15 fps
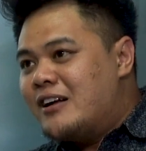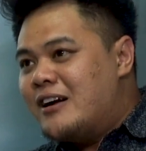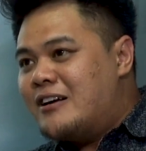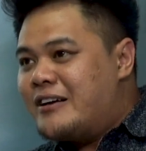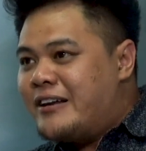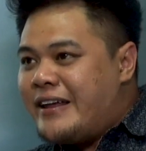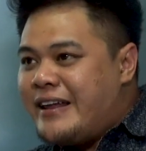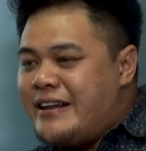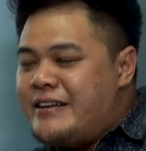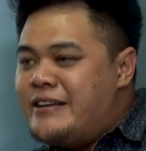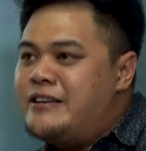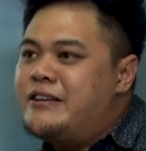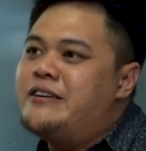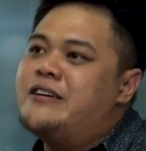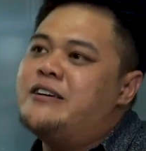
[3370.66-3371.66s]
A great
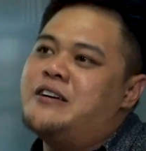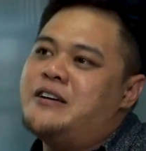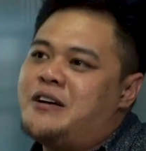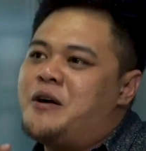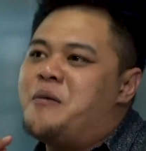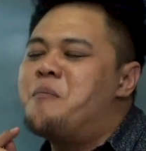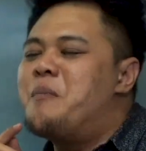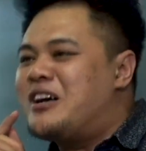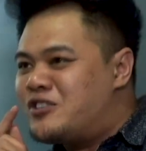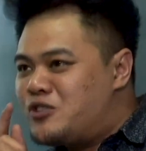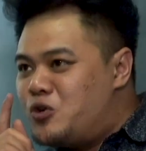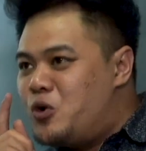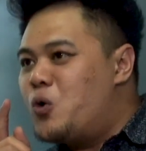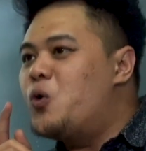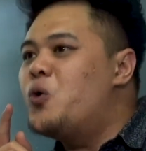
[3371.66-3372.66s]
leader must
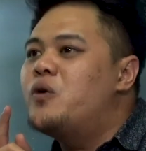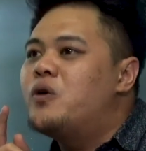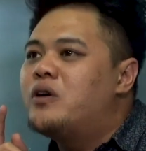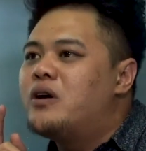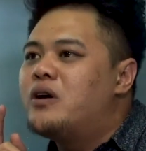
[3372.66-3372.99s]
know